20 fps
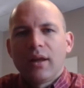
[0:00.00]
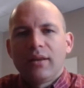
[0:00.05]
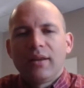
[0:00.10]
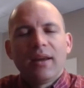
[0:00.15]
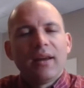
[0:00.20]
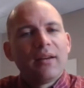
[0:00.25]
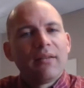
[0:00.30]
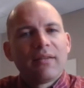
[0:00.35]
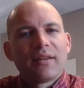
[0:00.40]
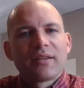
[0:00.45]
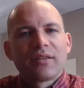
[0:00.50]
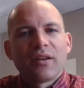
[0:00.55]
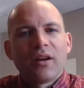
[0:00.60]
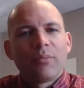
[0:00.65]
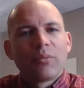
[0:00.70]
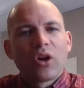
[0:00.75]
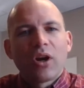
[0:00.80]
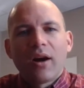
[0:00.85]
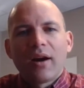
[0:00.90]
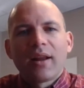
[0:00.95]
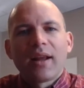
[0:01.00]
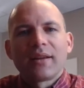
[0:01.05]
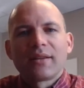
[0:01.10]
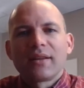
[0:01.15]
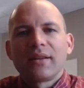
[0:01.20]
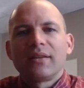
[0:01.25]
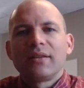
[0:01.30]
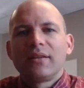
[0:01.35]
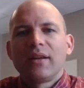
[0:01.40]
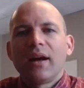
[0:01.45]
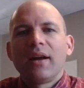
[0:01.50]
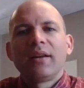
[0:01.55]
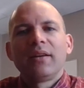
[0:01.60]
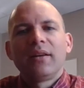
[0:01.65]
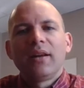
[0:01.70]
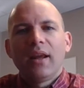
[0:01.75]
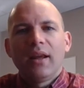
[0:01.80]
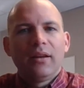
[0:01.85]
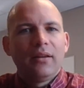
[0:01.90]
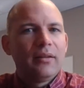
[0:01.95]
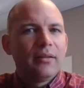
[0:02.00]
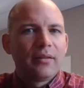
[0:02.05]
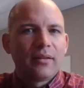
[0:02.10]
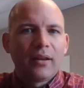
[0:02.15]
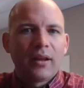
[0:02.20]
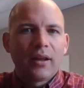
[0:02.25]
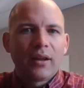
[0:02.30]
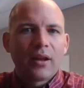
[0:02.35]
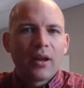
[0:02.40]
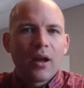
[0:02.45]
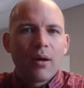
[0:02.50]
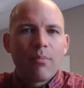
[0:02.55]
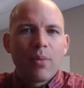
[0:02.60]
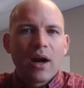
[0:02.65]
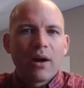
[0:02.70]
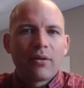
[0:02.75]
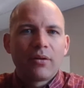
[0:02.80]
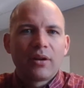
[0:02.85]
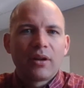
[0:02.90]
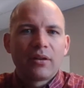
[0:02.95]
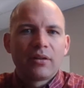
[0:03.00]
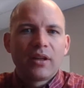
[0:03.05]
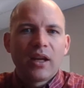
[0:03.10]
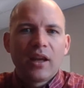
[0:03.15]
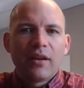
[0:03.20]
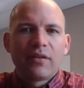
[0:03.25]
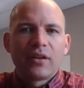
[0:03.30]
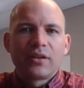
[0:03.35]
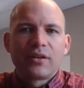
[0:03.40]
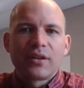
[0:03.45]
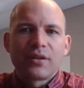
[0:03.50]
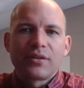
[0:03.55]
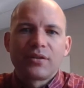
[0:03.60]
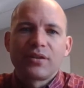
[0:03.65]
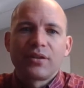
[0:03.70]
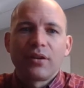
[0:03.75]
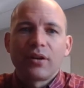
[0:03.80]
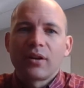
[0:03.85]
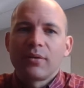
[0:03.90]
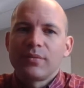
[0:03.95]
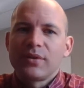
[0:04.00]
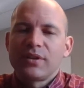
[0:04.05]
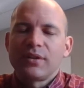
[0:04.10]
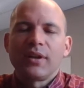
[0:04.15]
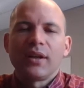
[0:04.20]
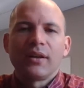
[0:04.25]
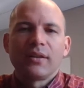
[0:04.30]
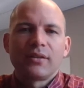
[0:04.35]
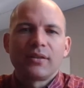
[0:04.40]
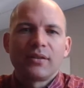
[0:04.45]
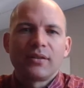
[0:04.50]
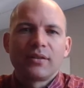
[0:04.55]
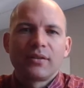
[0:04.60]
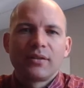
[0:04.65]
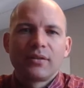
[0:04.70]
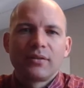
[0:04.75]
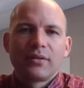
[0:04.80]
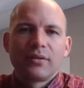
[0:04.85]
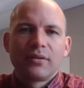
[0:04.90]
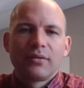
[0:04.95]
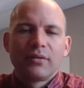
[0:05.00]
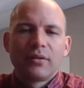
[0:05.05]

At the end of the psalm, God hasn't done anything about David's circumstances.